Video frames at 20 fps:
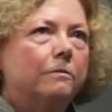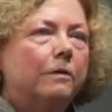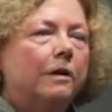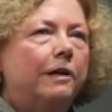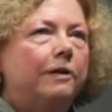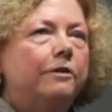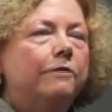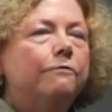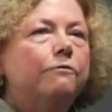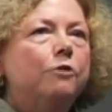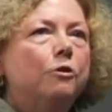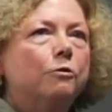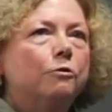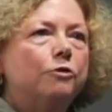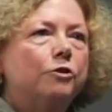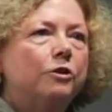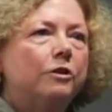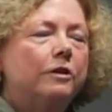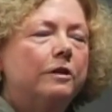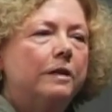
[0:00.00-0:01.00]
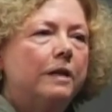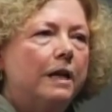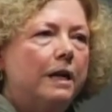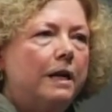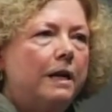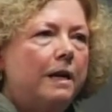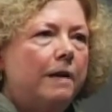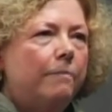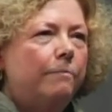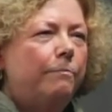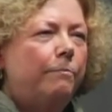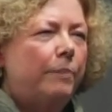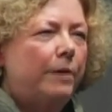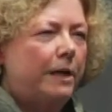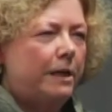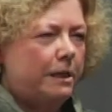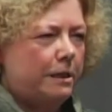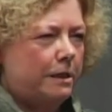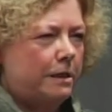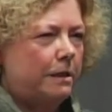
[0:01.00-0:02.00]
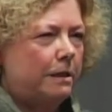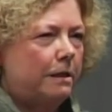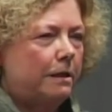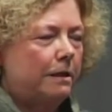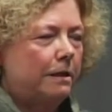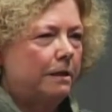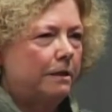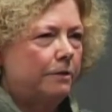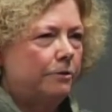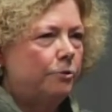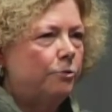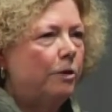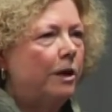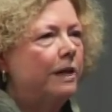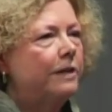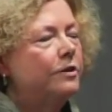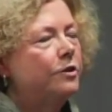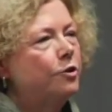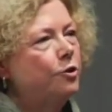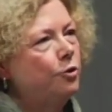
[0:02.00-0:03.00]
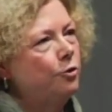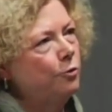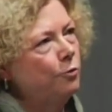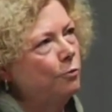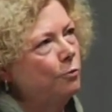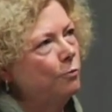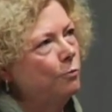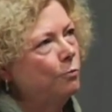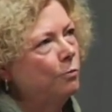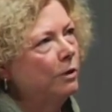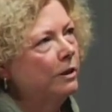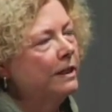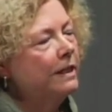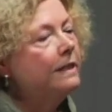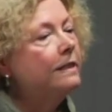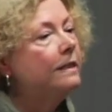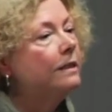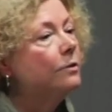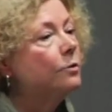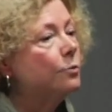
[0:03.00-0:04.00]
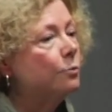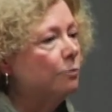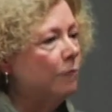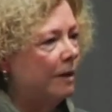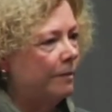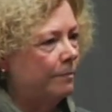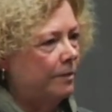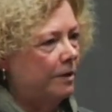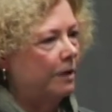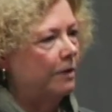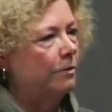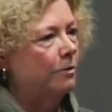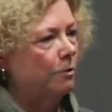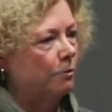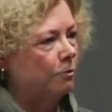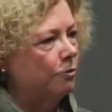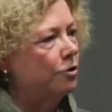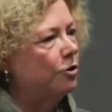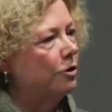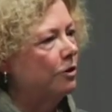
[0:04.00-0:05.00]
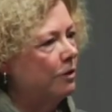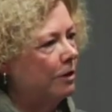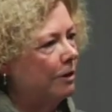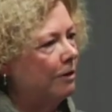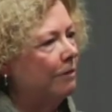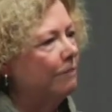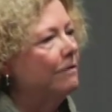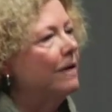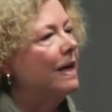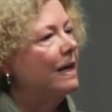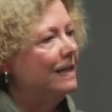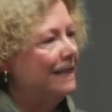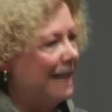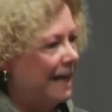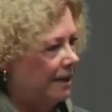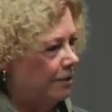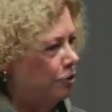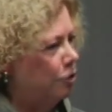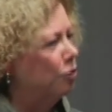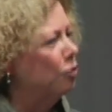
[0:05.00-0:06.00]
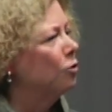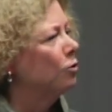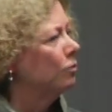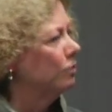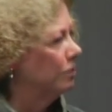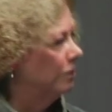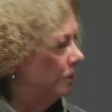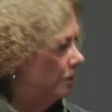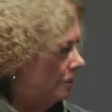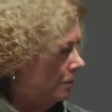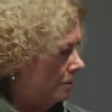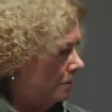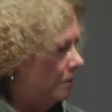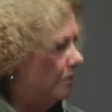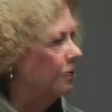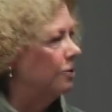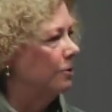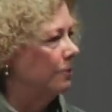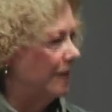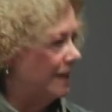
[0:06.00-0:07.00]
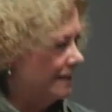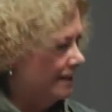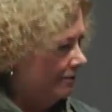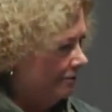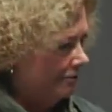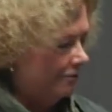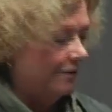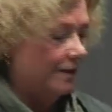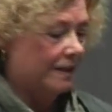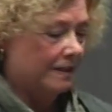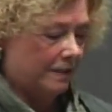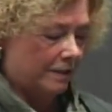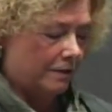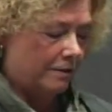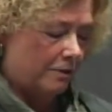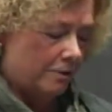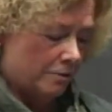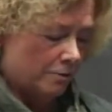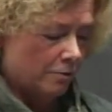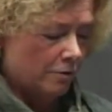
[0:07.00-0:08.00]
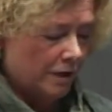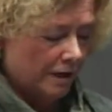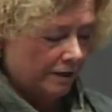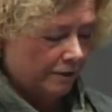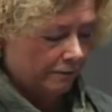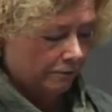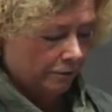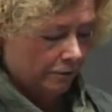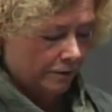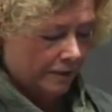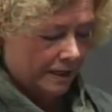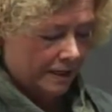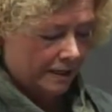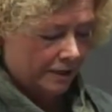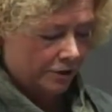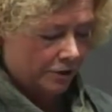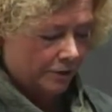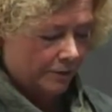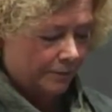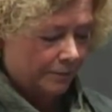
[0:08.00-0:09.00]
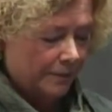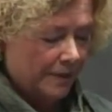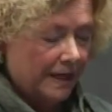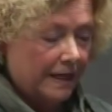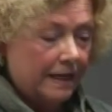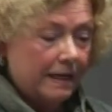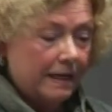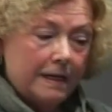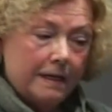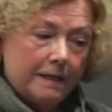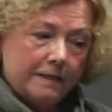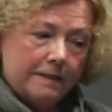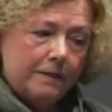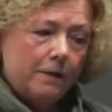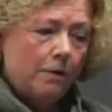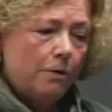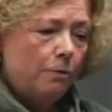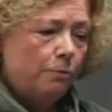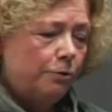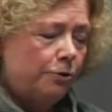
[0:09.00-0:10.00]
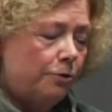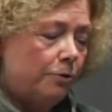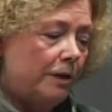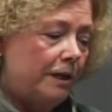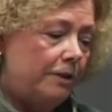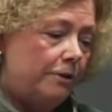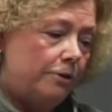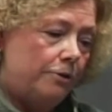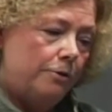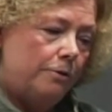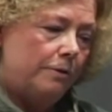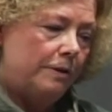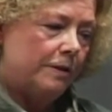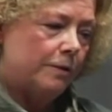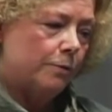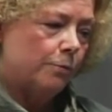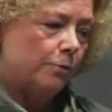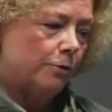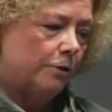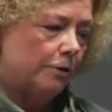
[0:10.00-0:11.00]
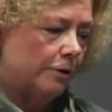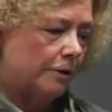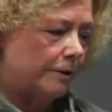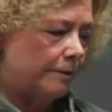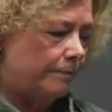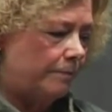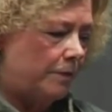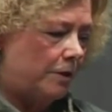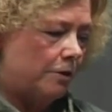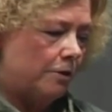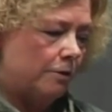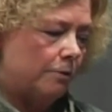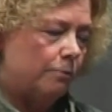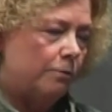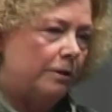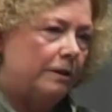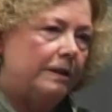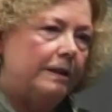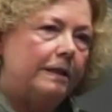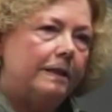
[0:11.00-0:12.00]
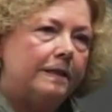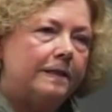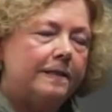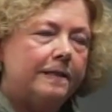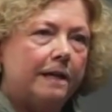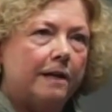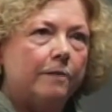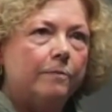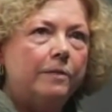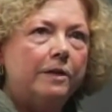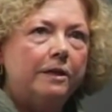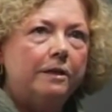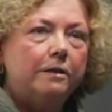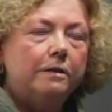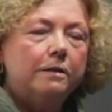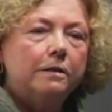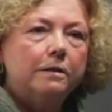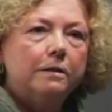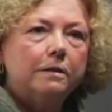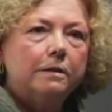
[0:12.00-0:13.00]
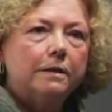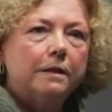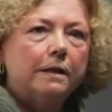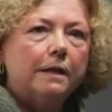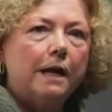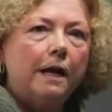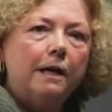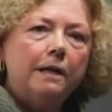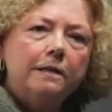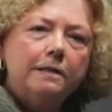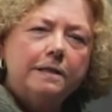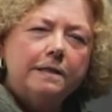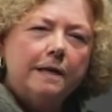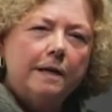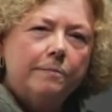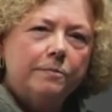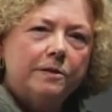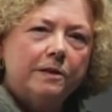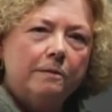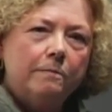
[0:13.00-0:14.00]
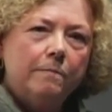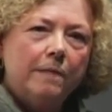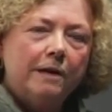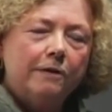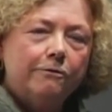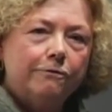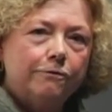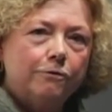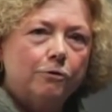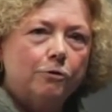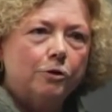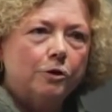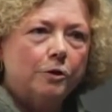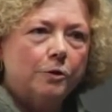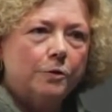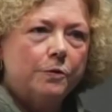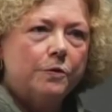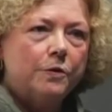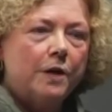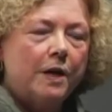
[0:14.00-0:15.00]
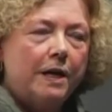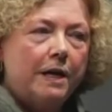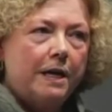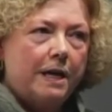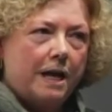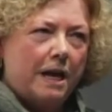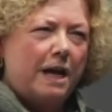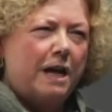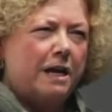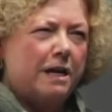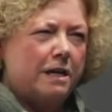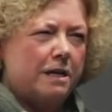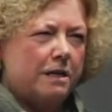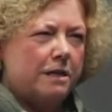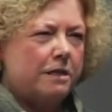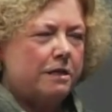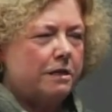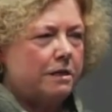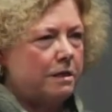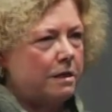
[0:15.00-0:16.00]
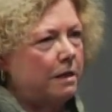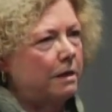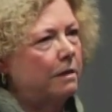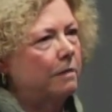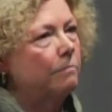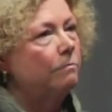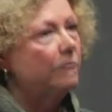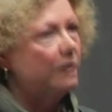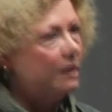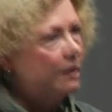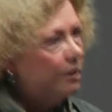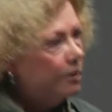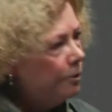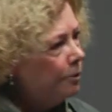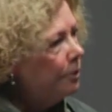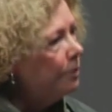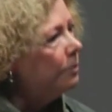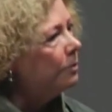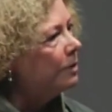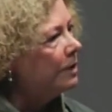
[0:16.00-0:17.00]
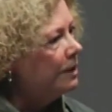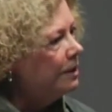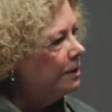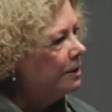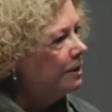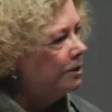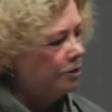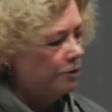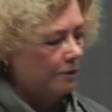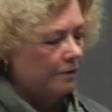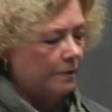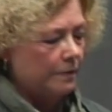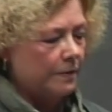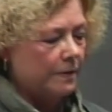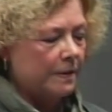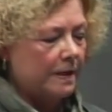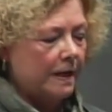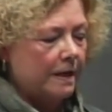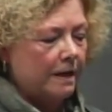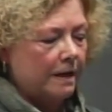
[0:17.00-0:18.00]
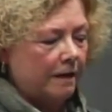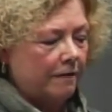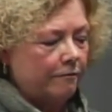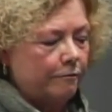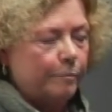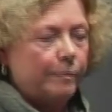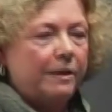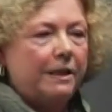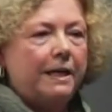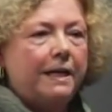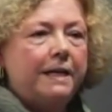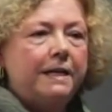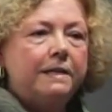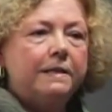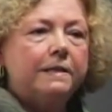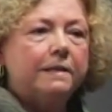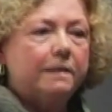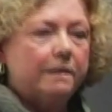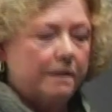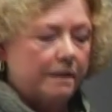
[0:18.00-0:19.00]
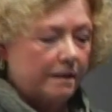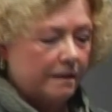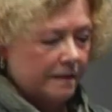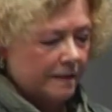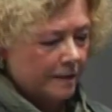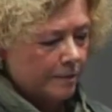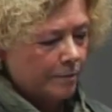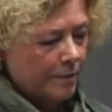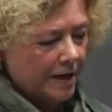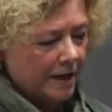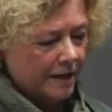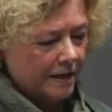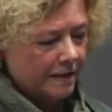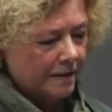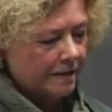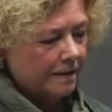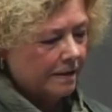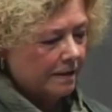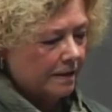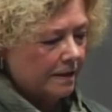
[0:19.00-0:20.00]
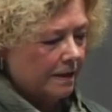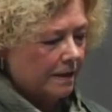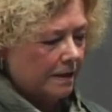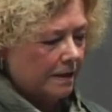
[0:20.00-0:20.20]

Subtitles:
kind of notion, but tries to really disrupt a notion of national, as a fixed, kind of location. So we're trying to do this work, really examining concepts and metaphors and material conditions of place and space,